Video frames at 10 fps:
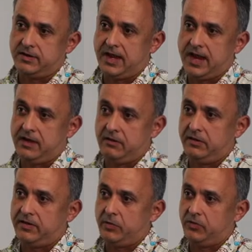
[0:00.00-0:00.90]
on the land
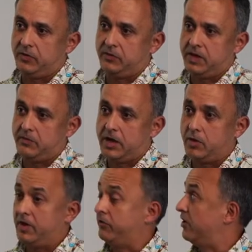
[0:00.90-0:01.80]
in terms of
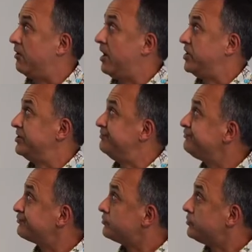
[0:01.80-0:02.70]
biomass generation.
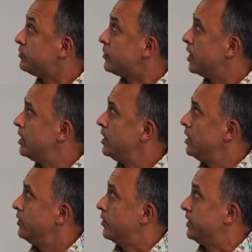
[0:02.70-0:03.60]

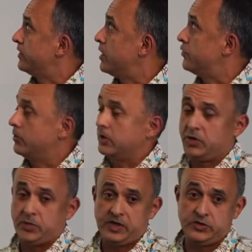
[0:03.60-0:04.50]
So we decided to look at
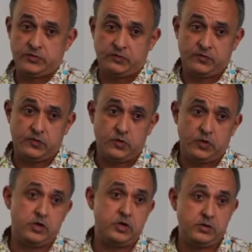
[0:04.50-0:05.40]
the potential
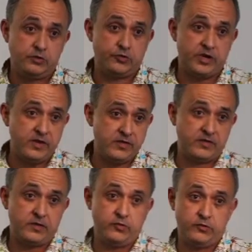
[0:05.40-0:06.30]
for
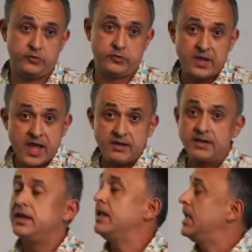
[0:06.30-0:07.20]
trees to do that,
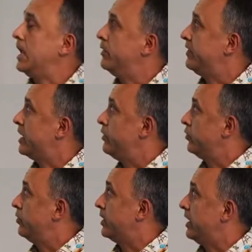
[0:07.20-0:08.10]
and we decided
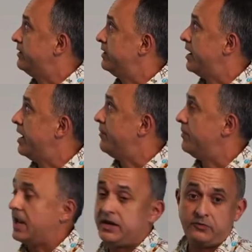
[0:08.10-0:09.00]
to look at
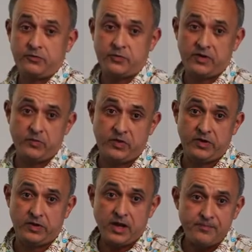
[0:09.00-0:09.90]
native trees in
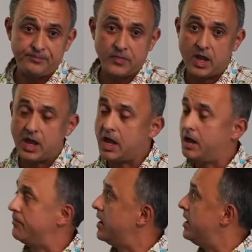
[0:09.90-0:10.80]
particular.
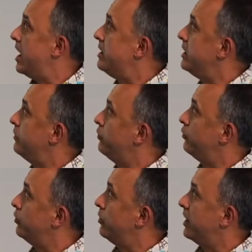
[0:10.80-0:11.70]
And the idea is
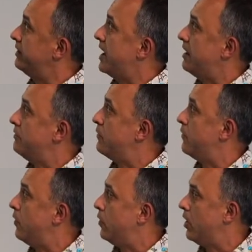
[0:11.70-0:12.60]
to look at that
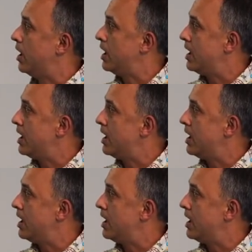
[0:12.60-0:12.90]
for